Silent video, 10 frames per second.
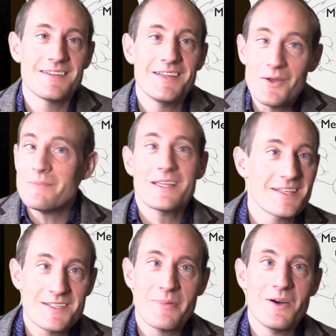no
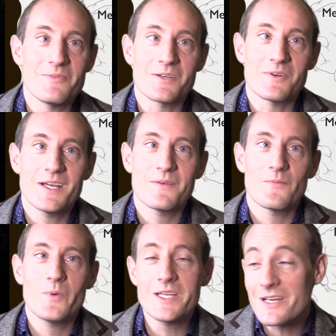method is perfect, right?
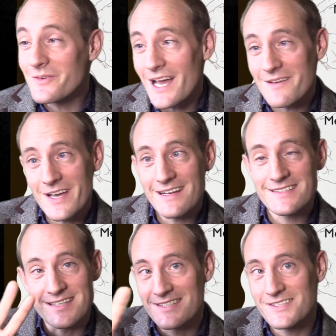We don't have
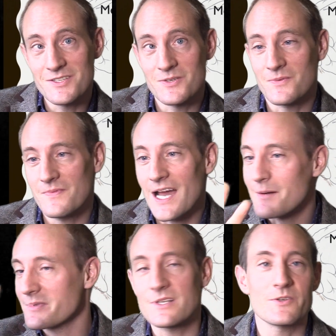access to
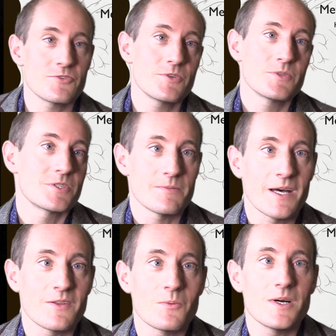absolute truths
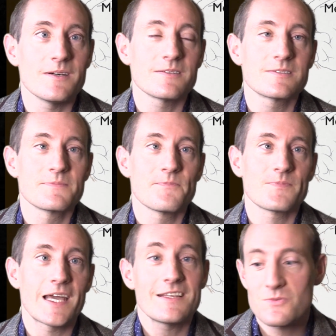about the world.
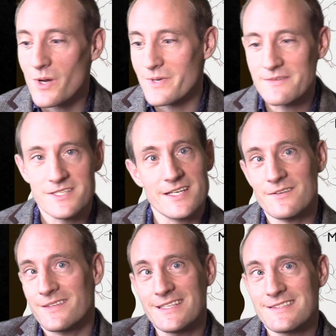Hence why we have to
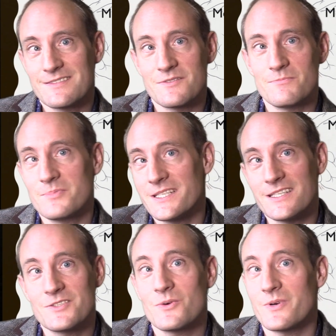tell these sort of pretty
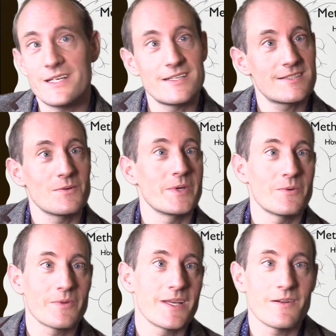stories that we
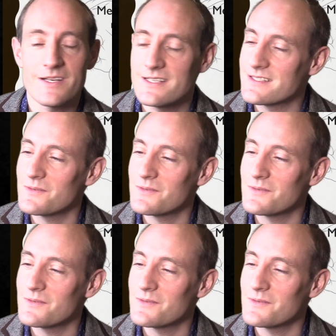call theories,